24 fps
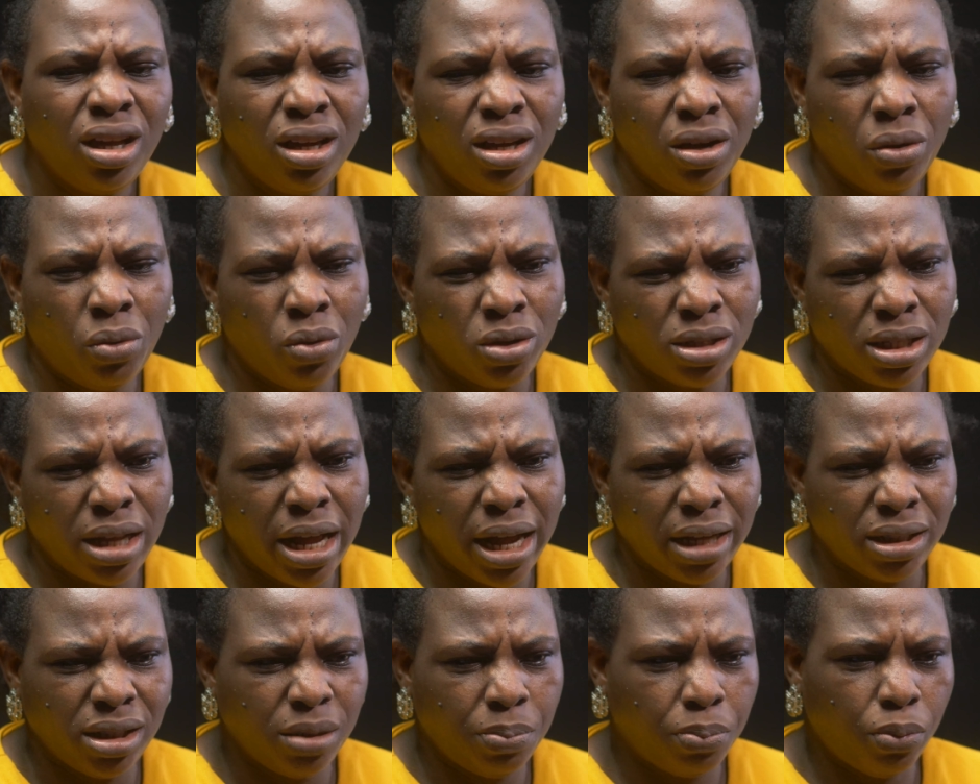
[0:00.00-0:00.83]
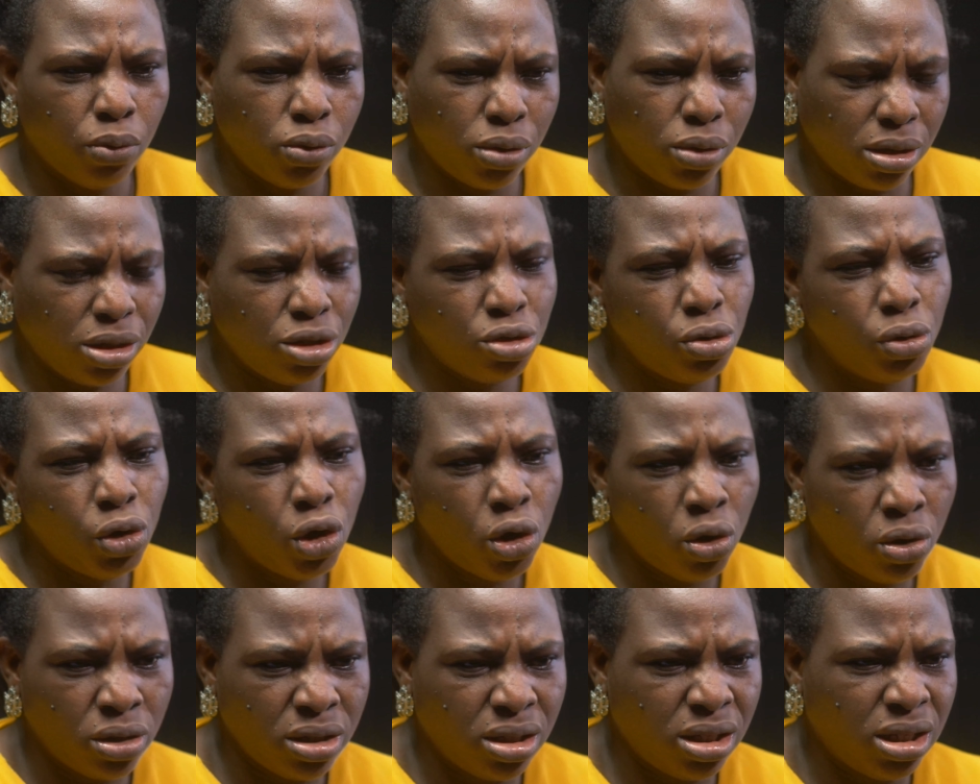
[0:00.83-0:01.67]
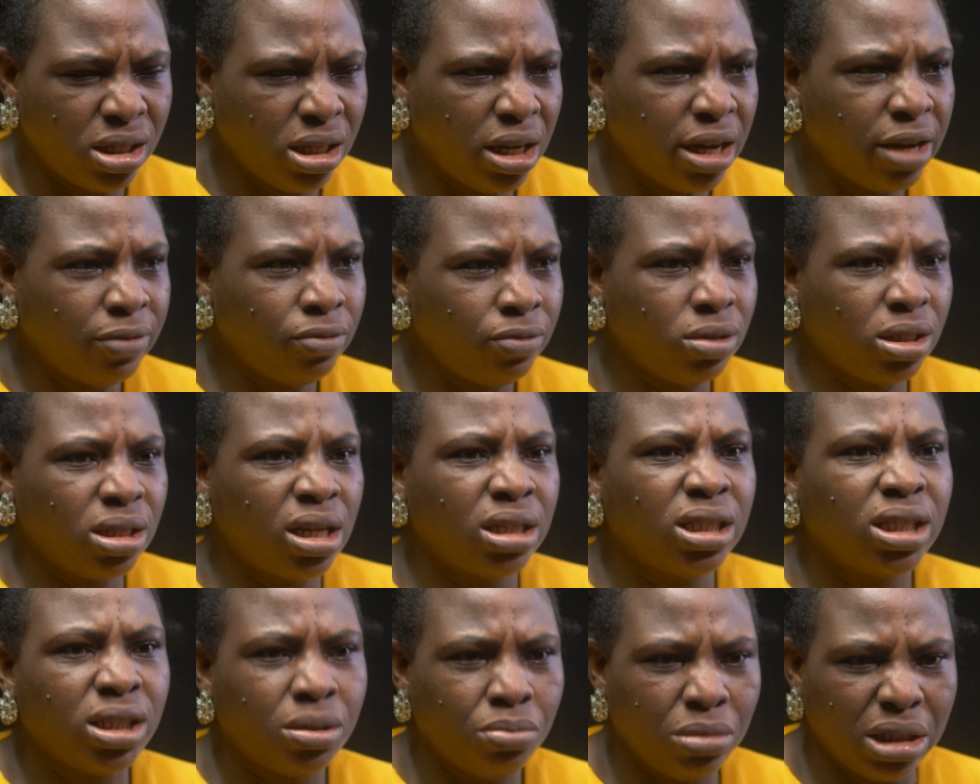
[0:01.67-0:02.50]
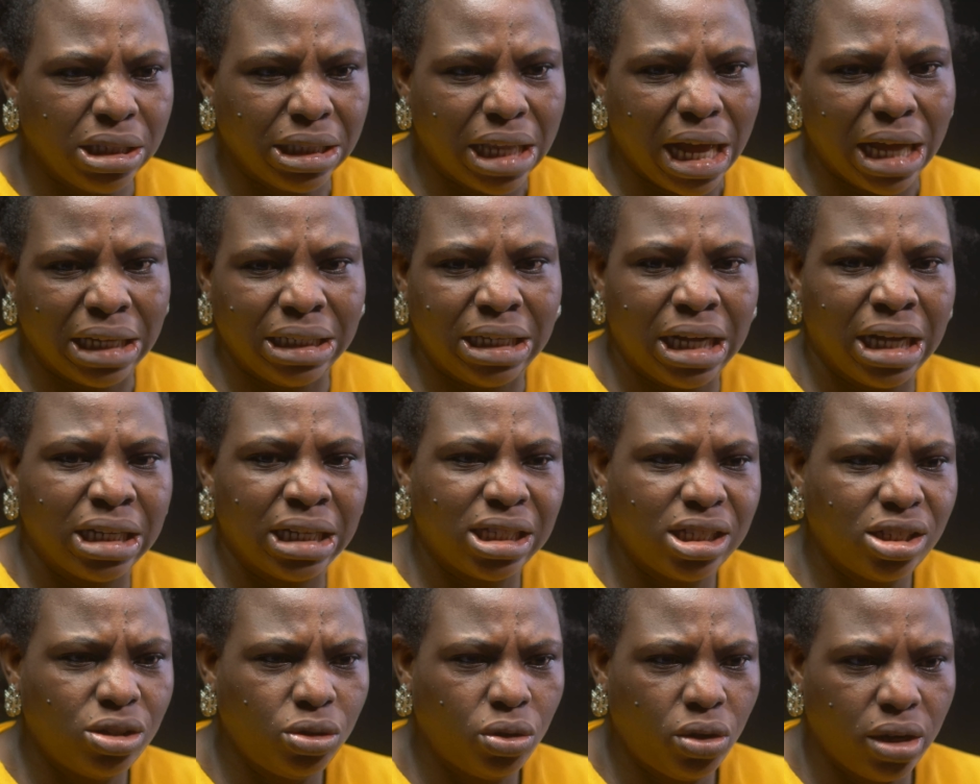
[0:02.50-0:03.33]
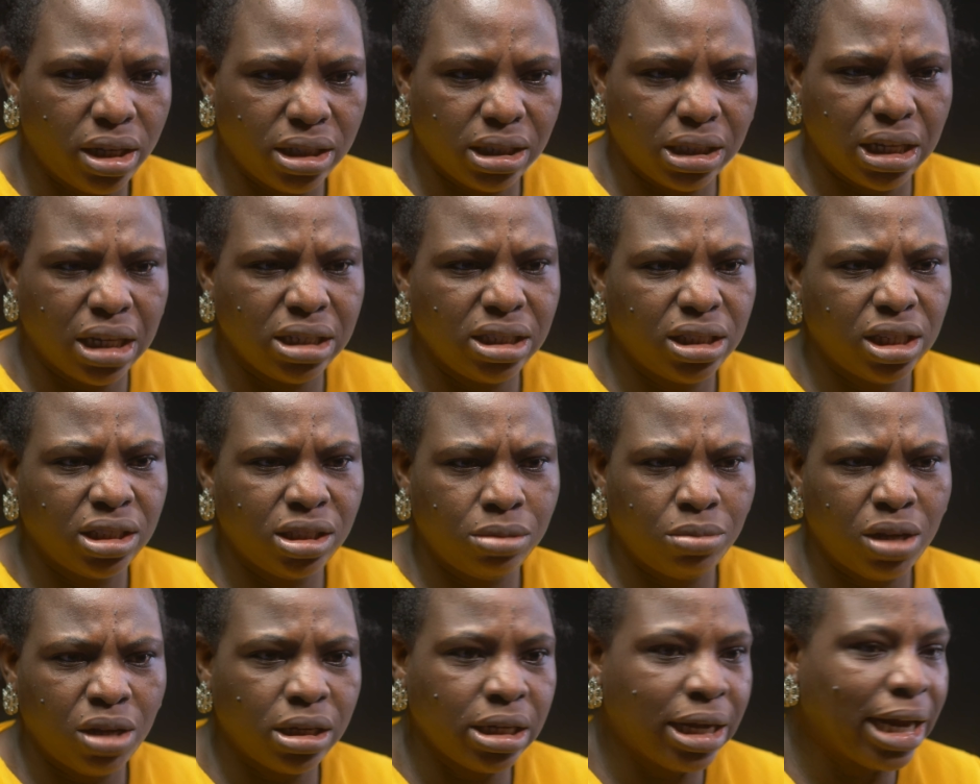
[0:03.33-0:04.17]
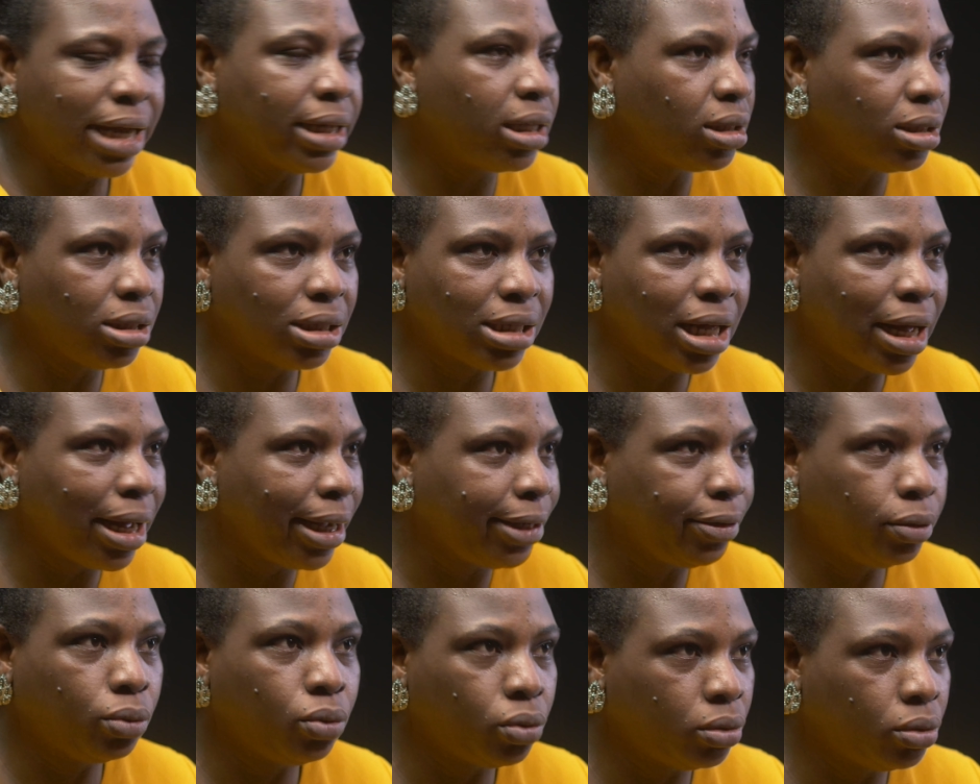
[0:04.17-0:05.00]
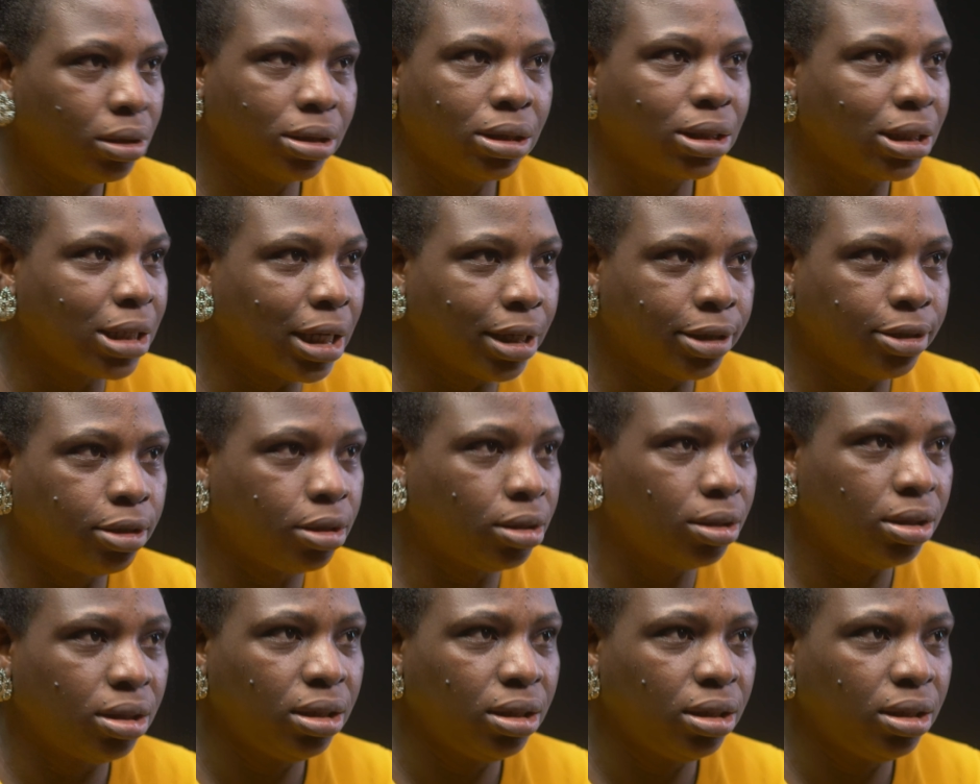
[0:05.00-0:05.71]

it was like the posterior is 11 centimeter, the anterior is 10 centimeter. Like, sir, I don't understand